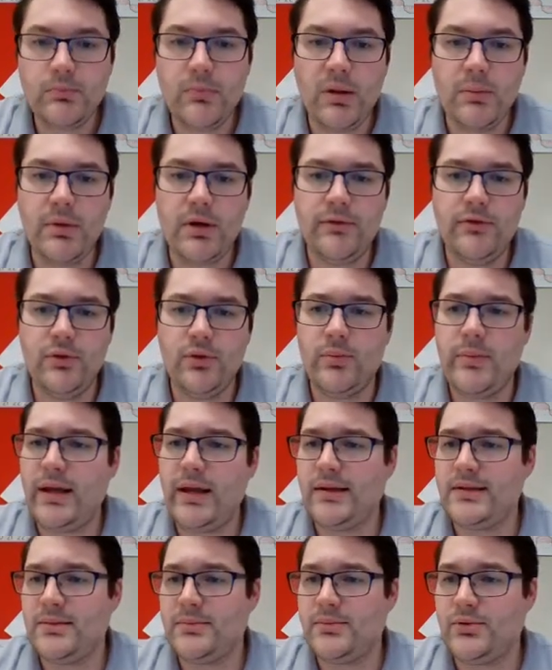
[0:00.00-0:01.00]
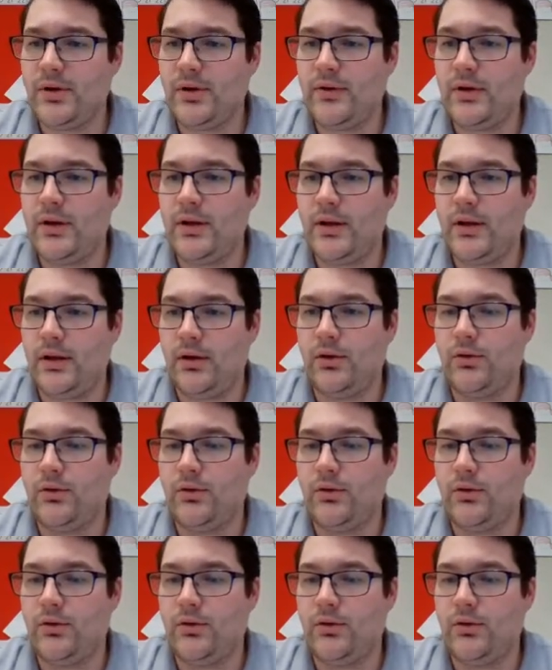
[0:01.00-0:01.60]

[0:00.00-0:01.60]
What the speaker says: But if you were making some sort of a